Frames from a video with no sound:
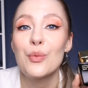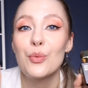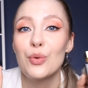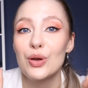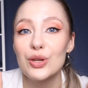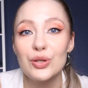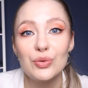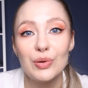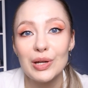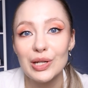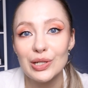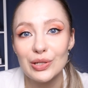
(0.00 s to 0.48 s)

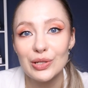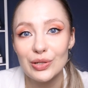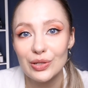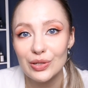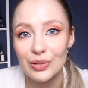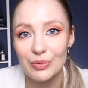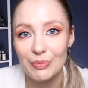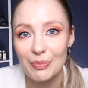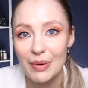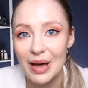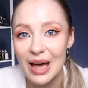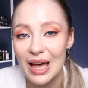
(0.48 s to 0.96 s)
Which one
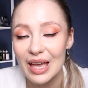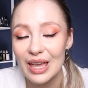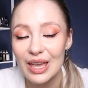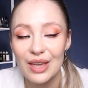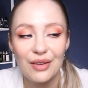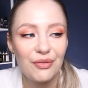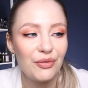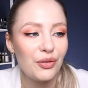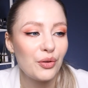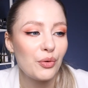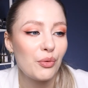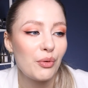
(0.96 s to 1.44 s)
should you buy
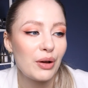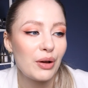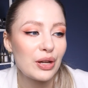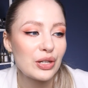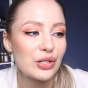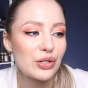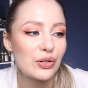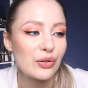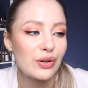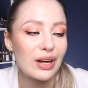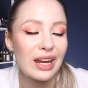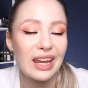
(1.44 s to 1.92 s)
if you're
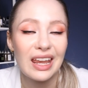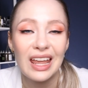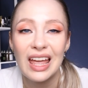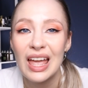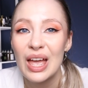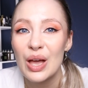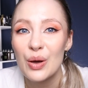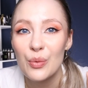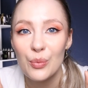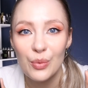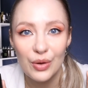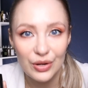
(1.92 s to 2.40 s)
wondering
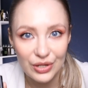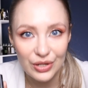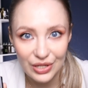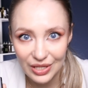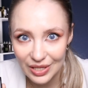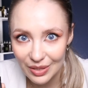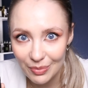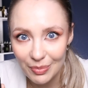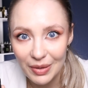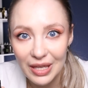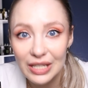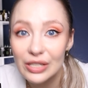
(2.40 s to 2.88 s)
which
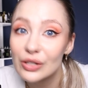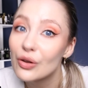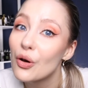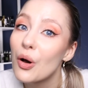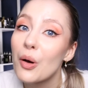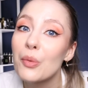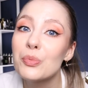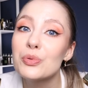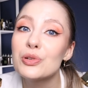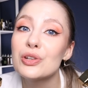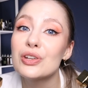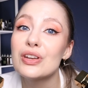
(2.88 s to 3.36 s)
is a better
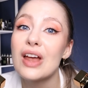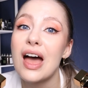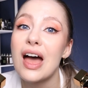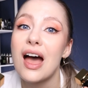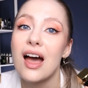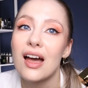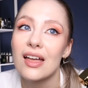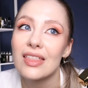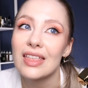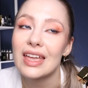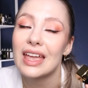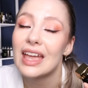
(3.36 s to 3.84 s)
option?
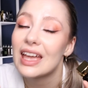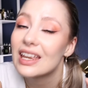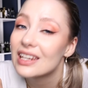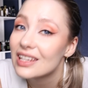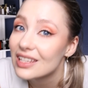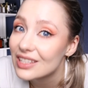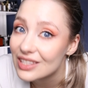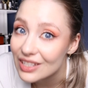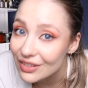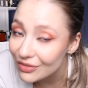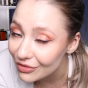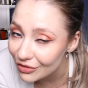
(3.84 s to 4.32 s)
Are they
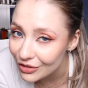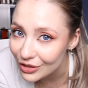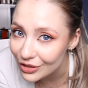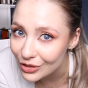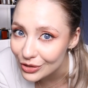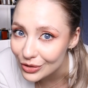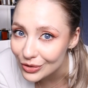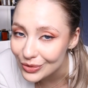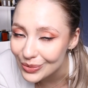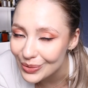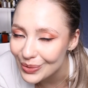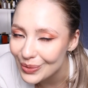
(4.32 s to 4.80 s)
any
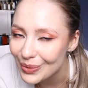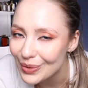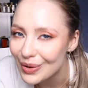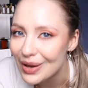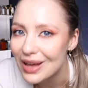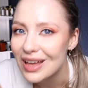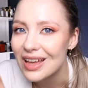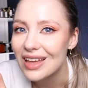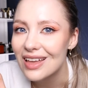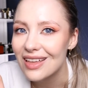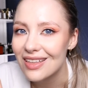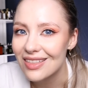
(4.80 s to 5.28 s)
different at all?
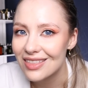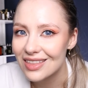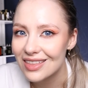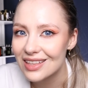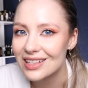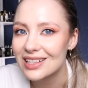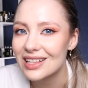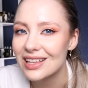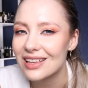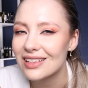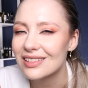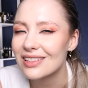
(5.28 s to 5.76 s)

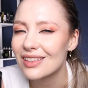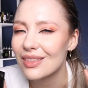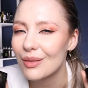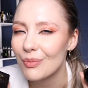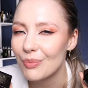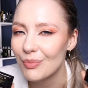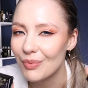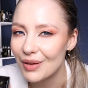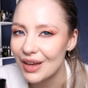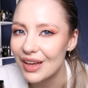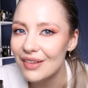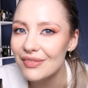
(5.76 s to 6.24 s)
This is the
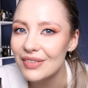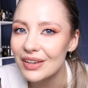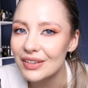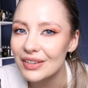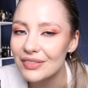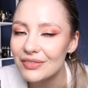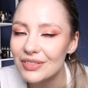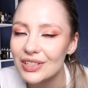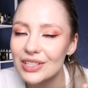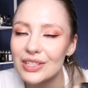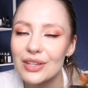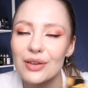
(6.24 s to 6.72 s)

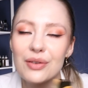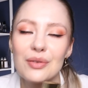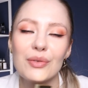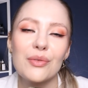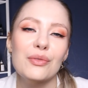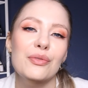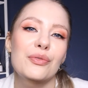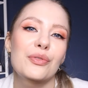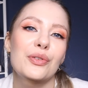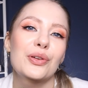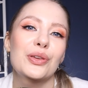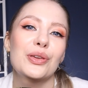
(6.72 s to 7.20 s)
perfect
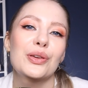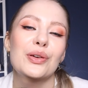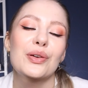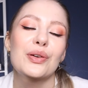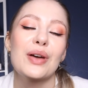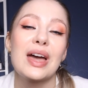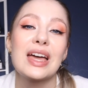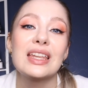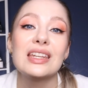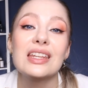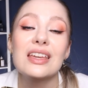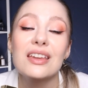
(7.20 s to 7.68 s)
video for you,
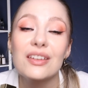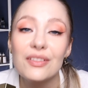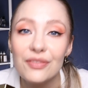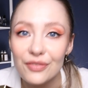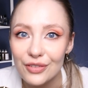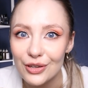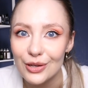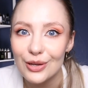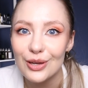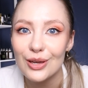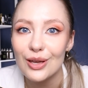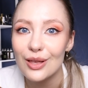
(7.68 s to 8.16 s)
and
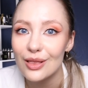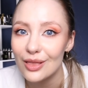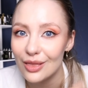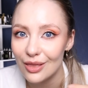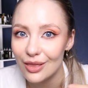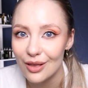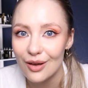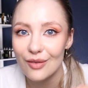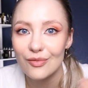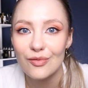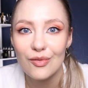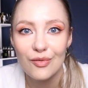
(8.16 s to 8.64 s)
if you
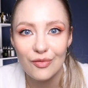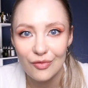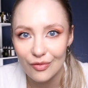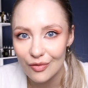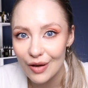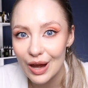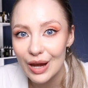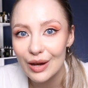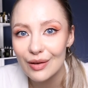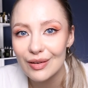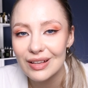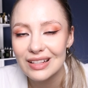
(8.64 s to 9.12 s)
love
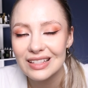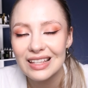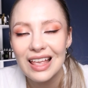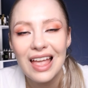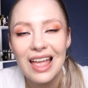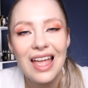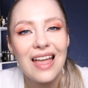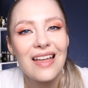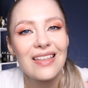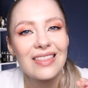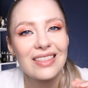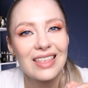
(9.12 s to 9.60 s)
fragrance
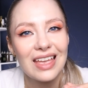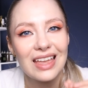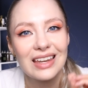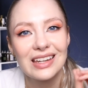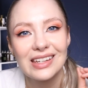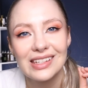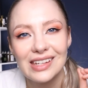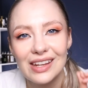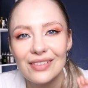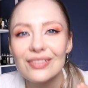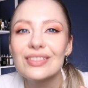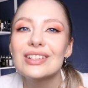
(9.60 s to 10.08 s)

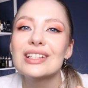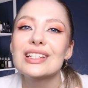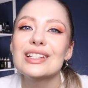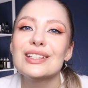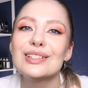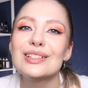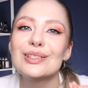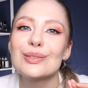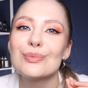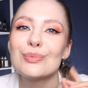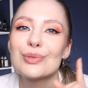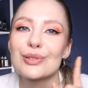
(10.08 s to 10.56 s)
then
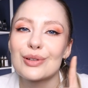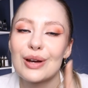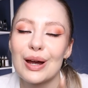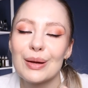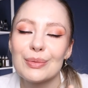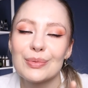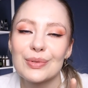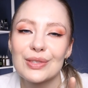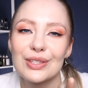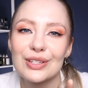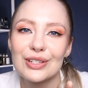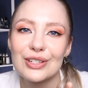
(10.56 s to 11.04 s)
definitely
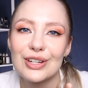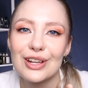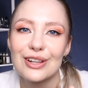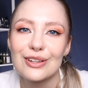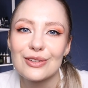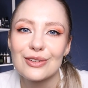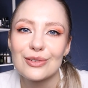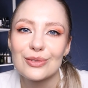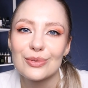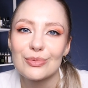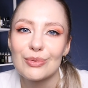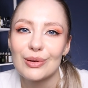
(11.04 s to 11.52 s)
subscribe to this
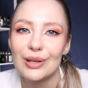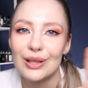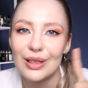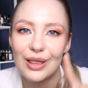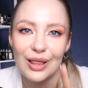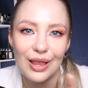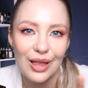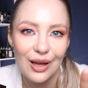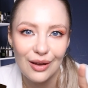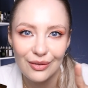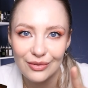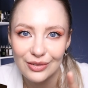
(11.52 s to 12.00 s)
channel. We'd
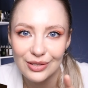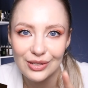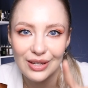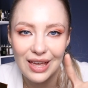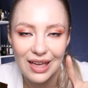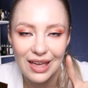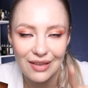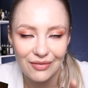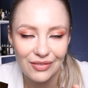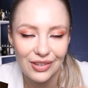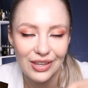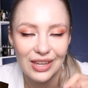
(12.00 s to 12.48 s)
love to
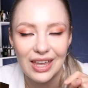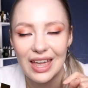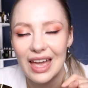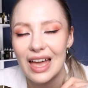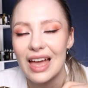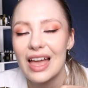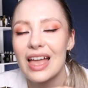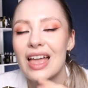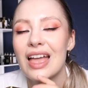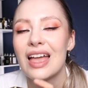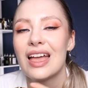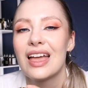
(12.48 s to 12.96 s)
have you
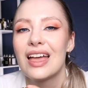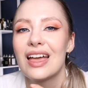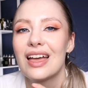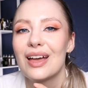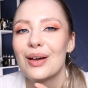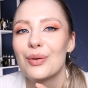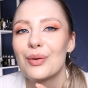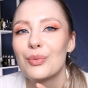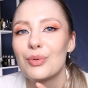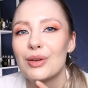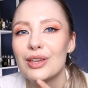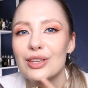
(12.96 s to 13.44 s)
here,
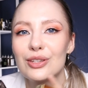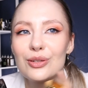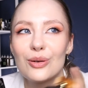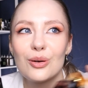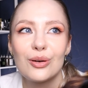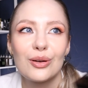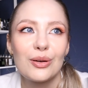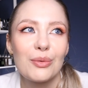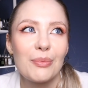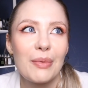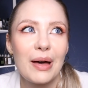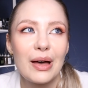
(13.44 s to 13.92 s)
and we
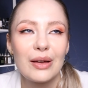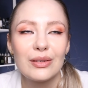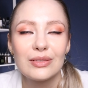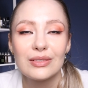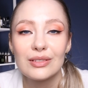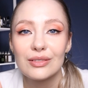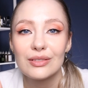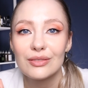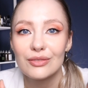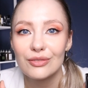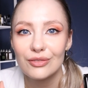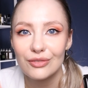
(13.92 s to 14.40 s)
talk
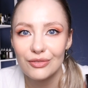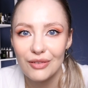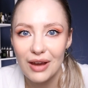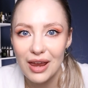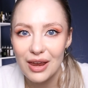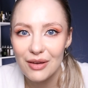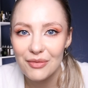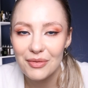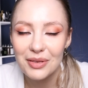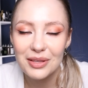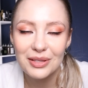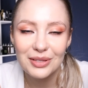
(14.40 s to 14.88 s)
about
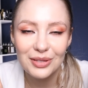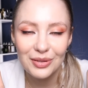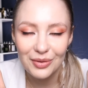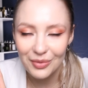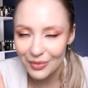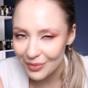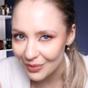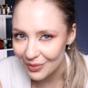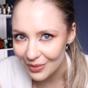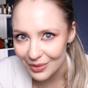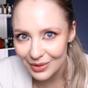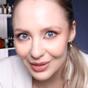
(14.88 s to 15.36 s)
fragrance
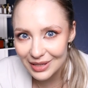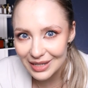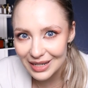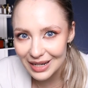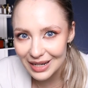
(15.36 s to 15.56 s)
all the